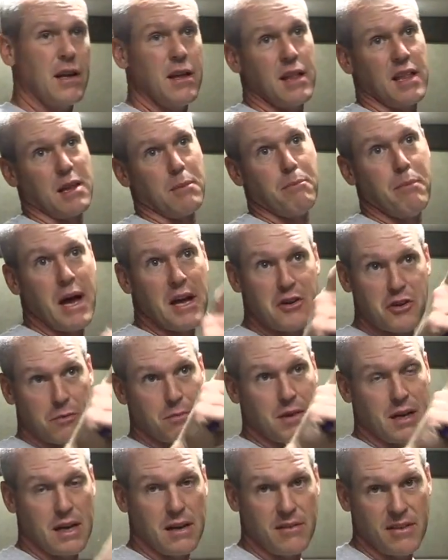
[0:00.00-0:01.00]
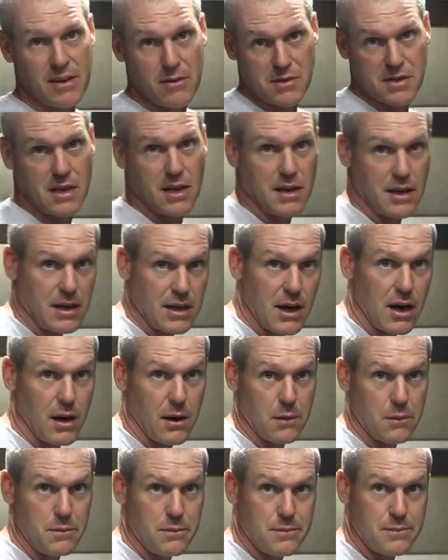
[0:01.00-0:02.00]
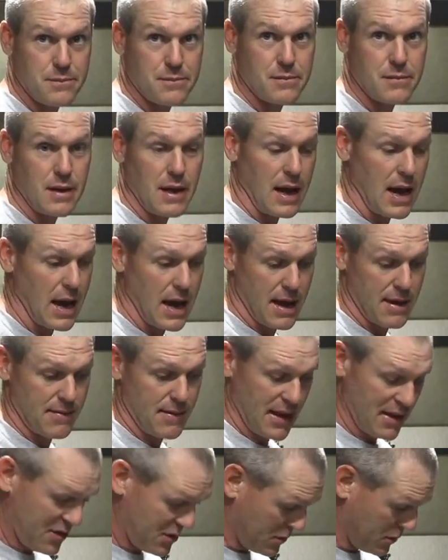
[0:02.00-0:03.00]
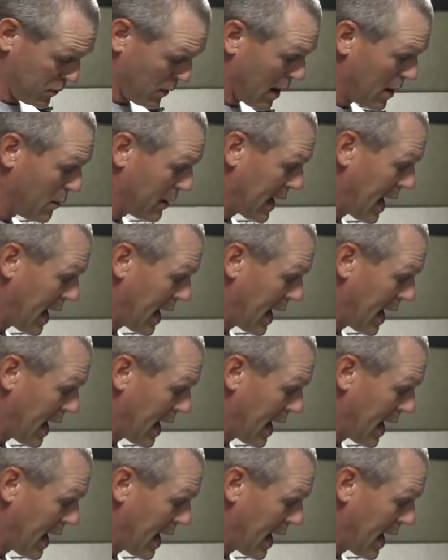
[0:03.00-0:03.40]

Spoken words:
that the bedroom TV was going to go, and that's why we